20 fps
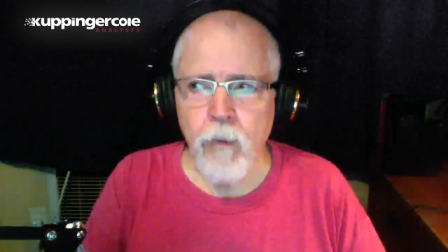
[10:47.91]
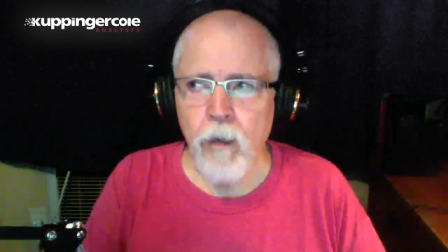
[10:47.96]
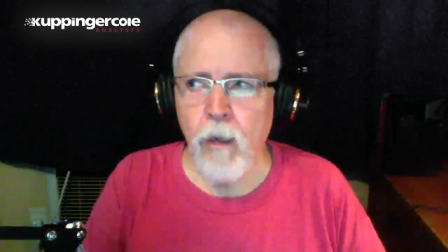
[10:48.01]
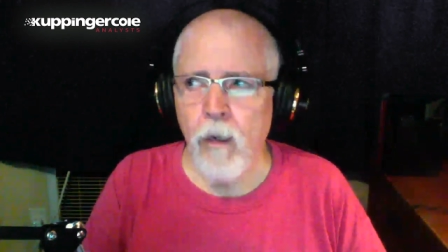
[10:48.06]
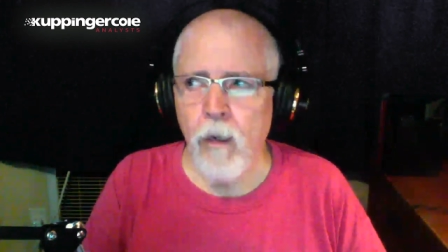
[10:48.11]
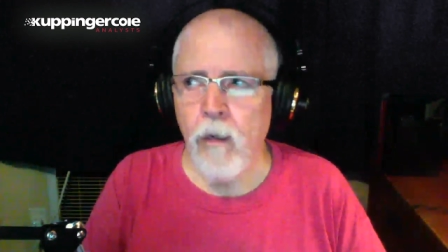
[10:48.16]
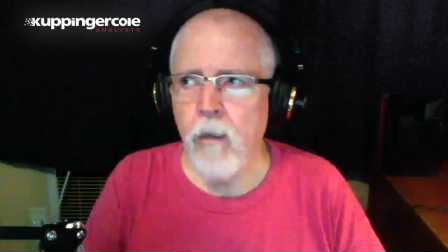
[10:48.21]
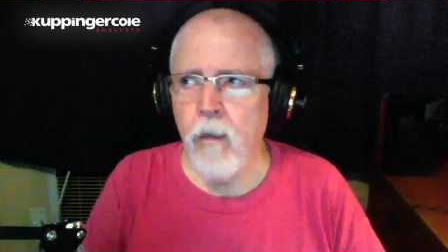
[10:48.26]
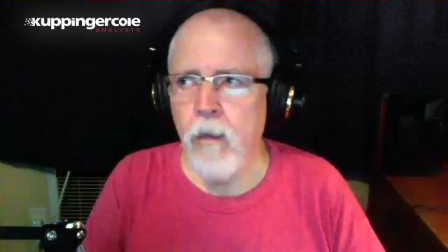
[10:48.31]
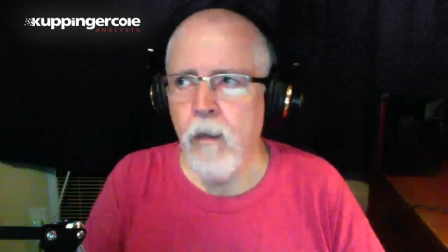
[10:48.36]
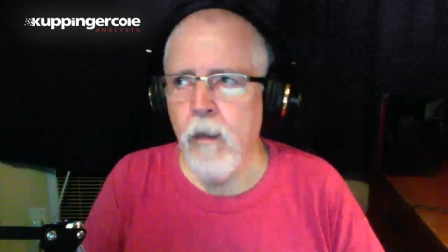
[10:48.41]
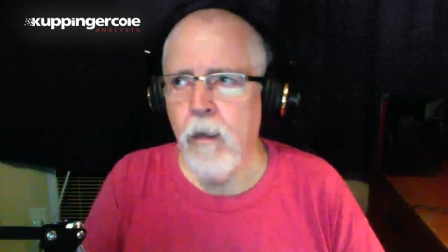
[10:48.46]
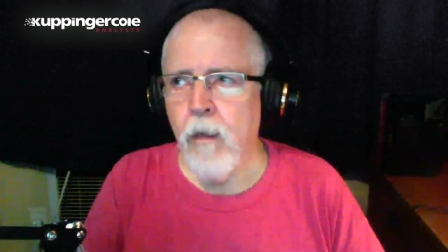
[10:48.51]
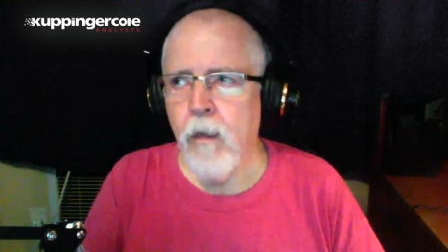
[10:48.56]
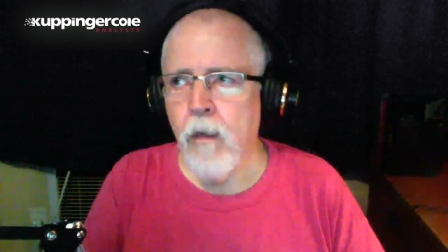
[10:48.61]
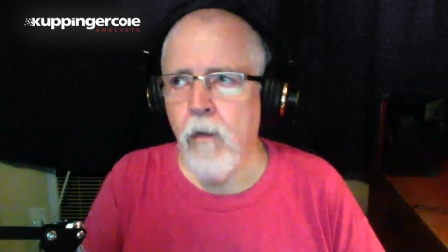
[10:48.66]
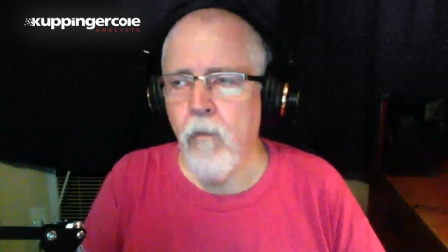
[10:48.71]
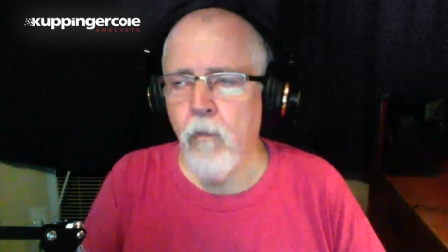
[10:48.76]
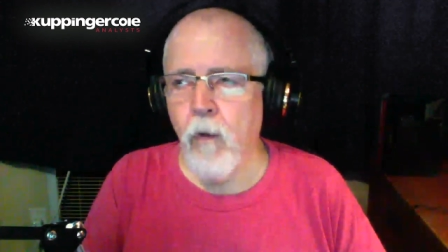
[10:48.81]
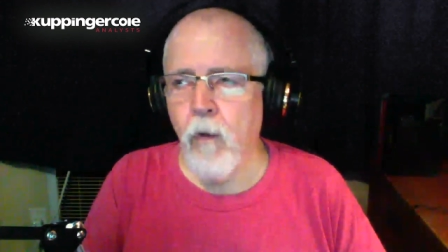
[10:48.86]
And
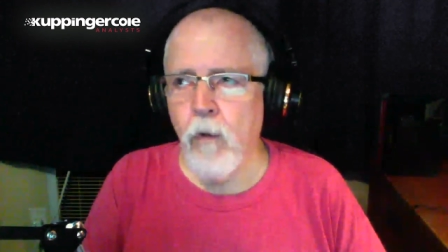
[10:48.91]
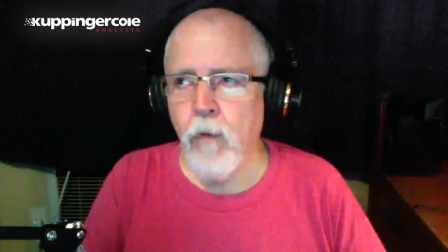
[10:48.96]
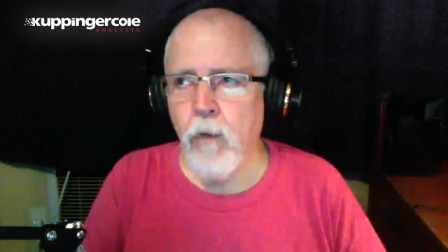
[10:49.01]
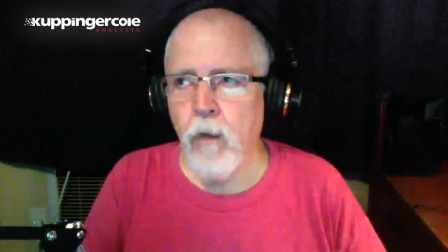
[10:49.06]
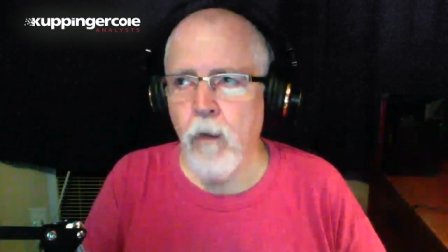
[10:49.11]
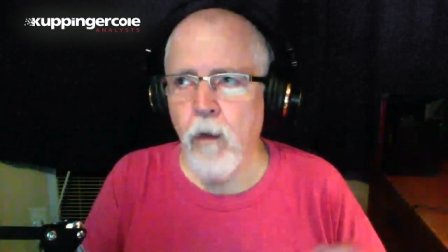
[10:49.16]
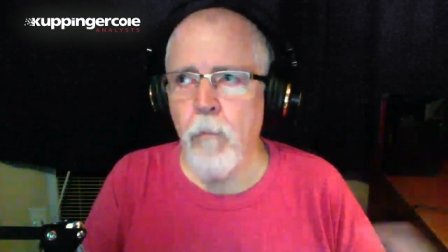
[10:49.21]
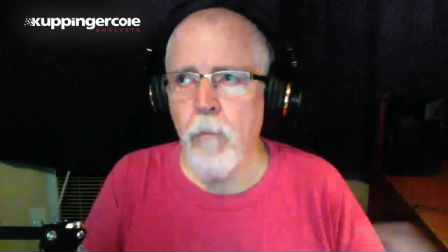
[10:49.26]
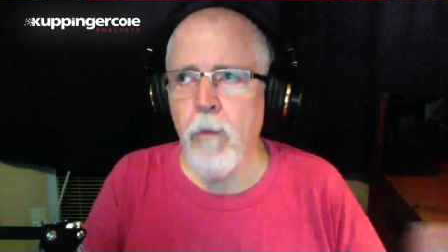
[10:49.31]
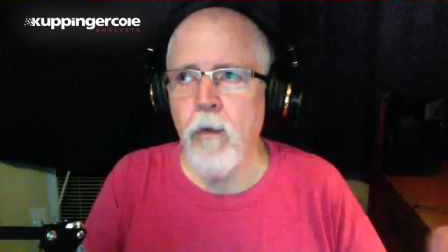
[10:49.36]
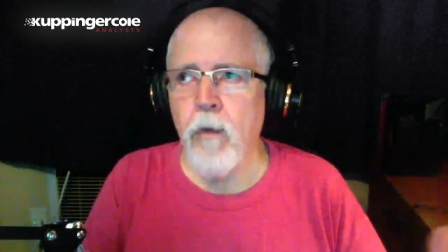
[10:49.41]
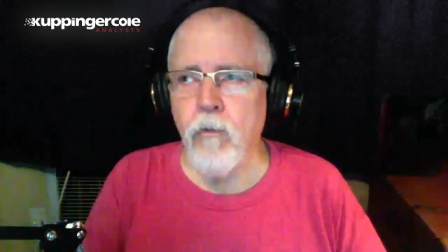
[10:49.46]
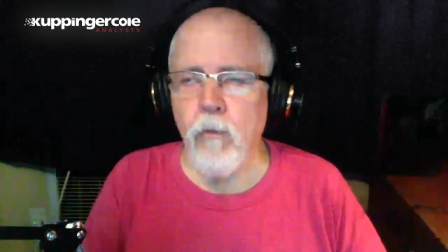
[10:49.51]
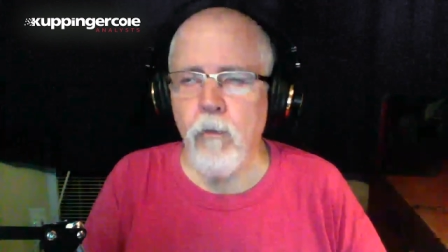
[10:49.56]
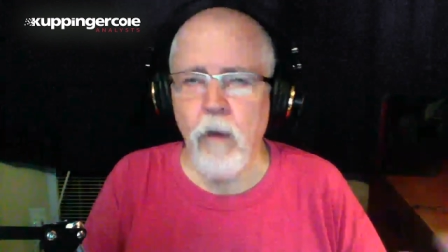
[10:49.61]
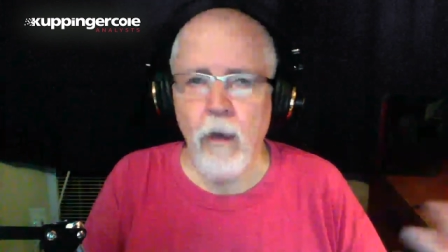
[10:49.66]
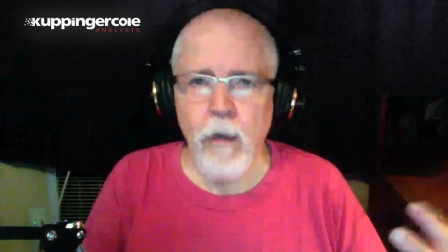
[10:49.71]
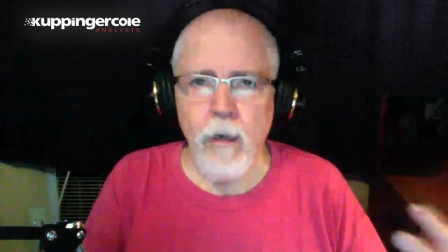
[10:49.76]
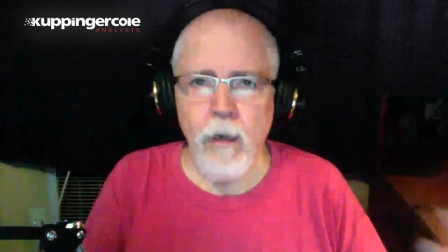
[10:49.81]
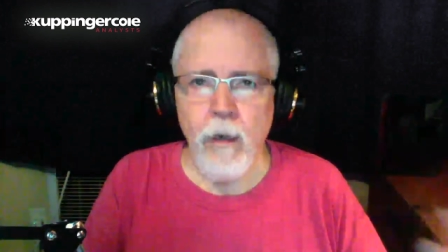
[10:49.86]
on the company
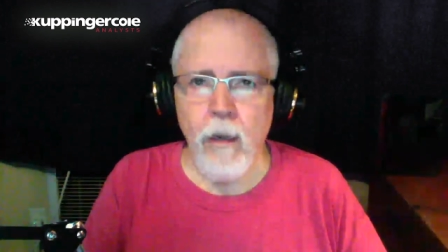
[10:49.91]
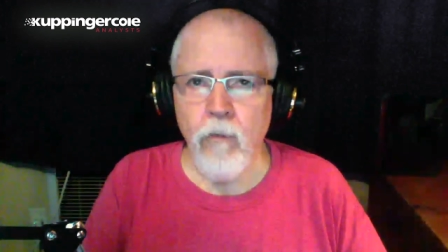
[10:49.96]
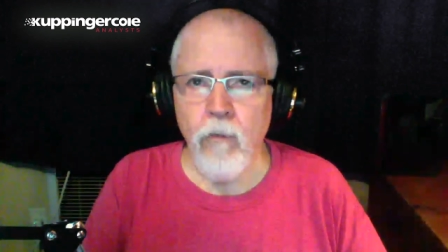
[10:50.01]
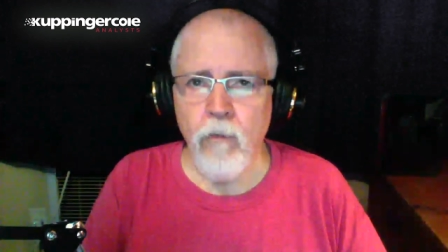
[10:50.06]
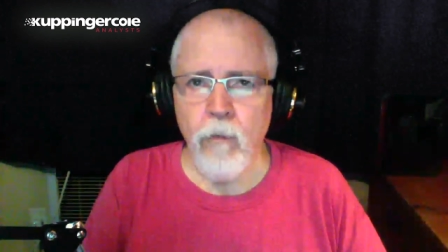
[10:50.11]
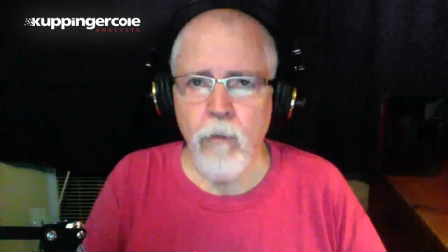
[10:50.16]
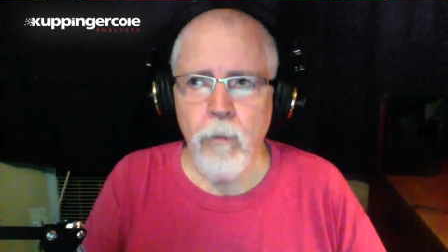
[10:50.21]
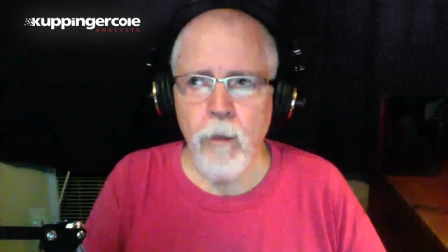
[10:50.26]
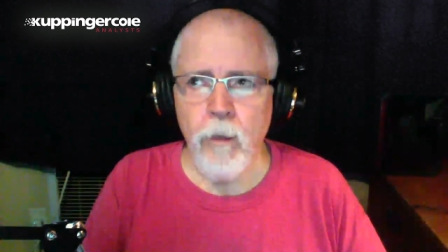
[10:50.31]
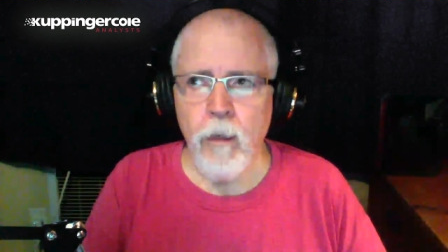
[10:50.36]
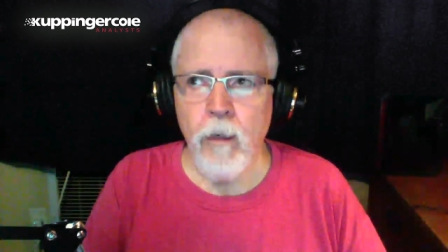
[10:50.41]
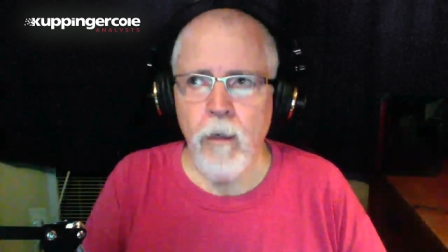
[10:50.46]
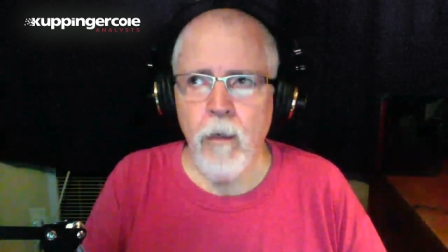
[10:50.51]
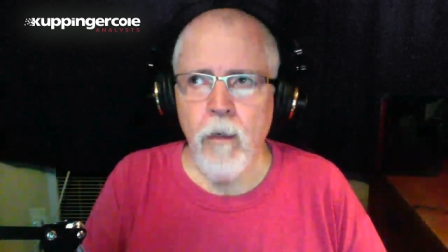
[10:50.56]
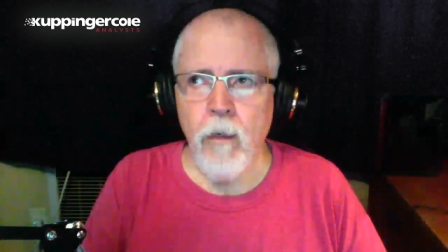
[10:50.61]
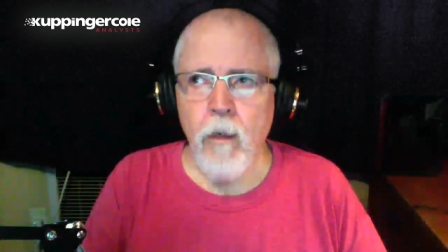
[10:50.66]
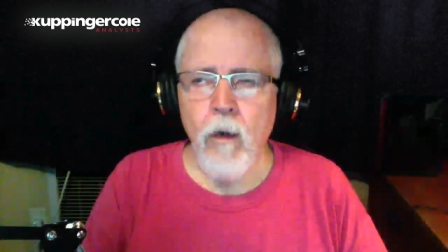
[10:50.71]
side, it has to be